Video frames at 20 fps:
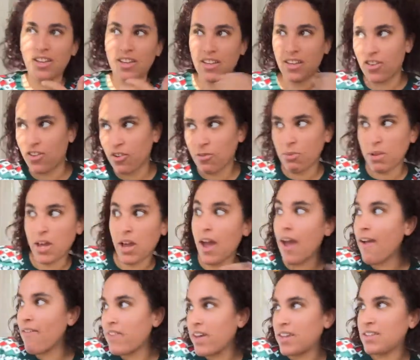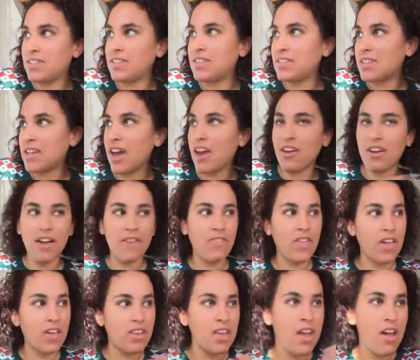be like, I have that desire, I have
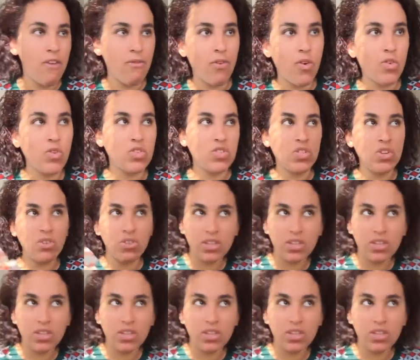that focus too.